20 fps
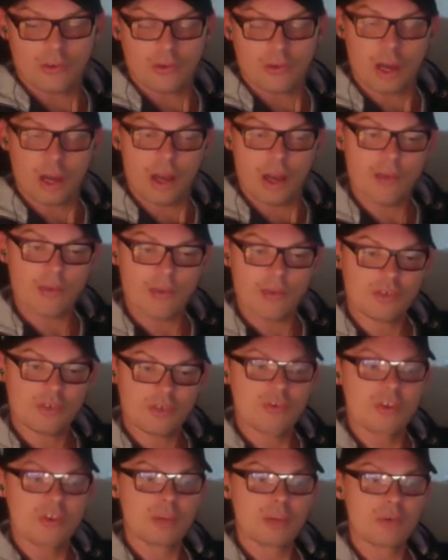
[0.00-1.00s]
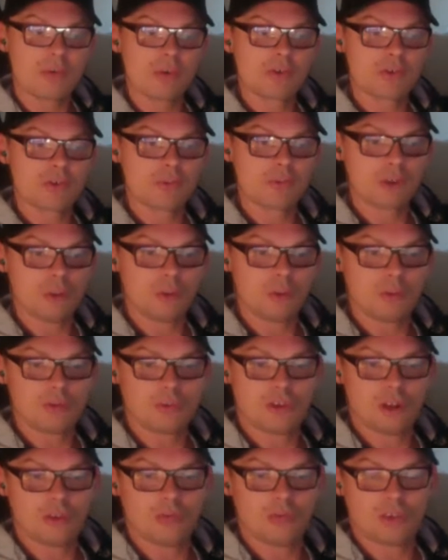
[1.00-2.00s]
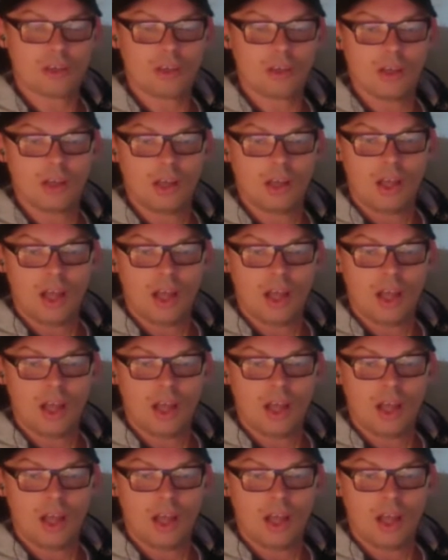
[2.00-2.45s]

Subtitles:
So I have a different approach to problem solving.